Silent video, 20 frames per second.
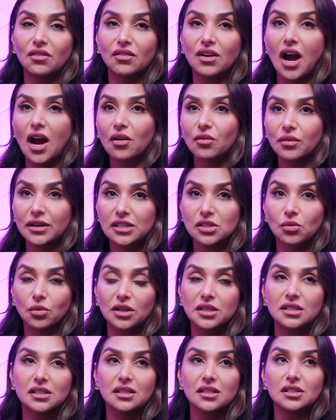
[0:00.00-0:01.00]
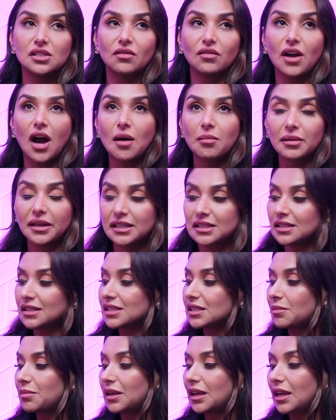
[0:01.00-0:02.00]
you've got resources, you've got
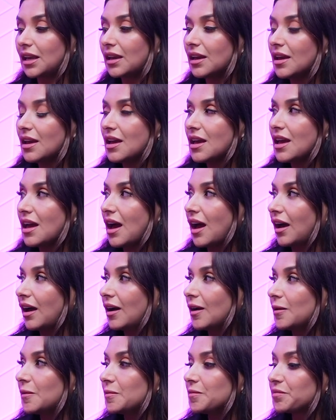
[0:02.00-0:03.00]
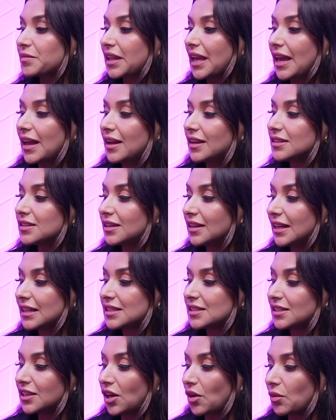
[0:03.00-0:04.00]
places to be. And
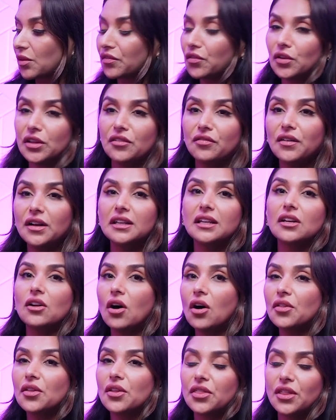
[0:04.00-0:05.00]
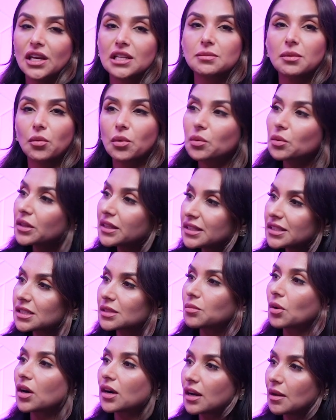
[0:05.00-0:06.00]
it's, we're fully funded, all the things, but we're really
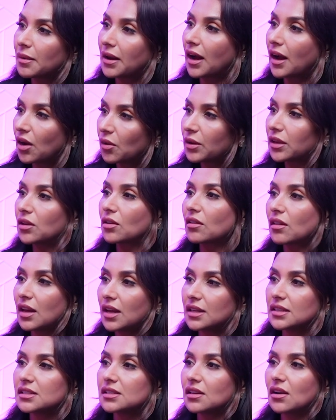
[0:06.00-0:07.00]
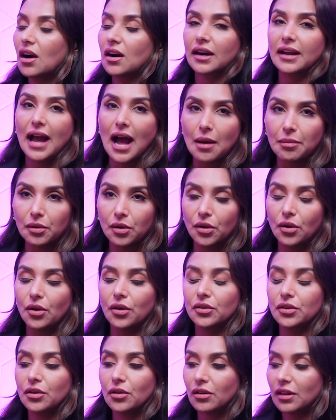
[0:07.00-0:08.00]
smart about how we utilize our
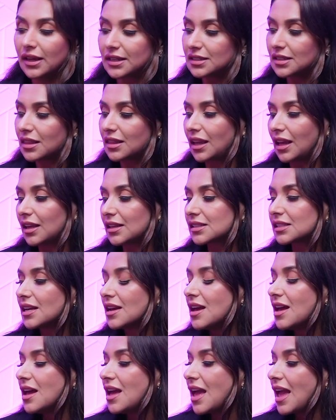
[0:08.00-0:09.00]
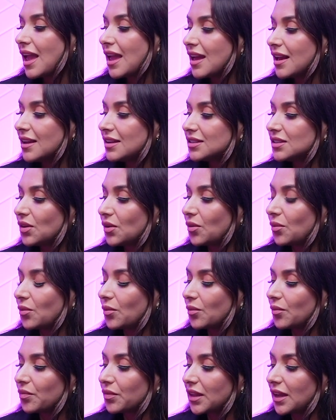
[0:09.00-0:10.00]
capital, utilize the things. And
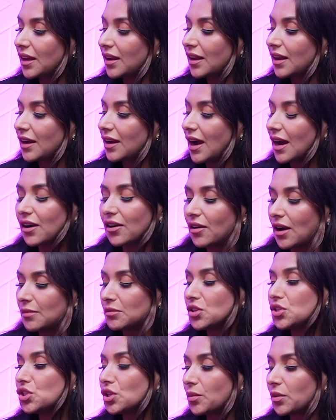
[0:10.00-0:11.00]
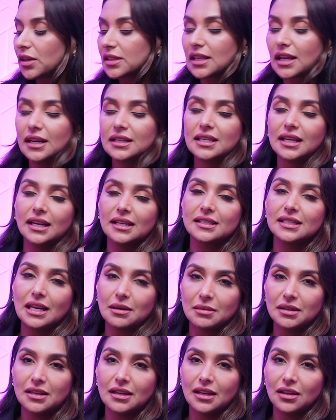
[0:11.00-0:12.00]
I don't know, I'm just super excited to get
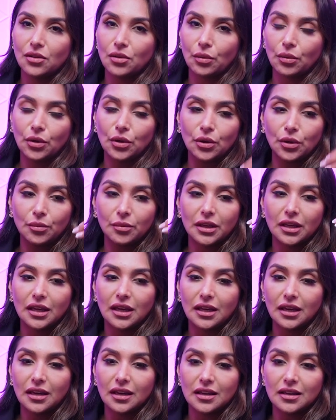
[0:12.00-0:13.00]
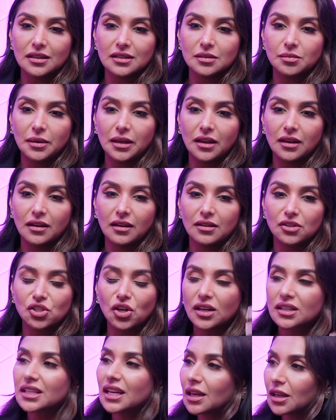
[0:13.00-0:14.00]
Damon in the room.
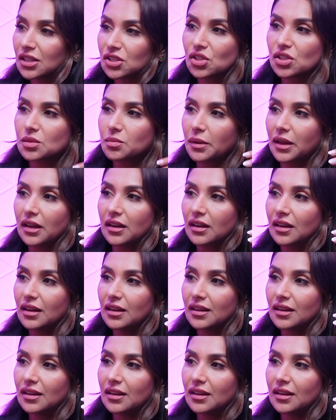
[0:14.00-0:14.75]
Shark Tank has just been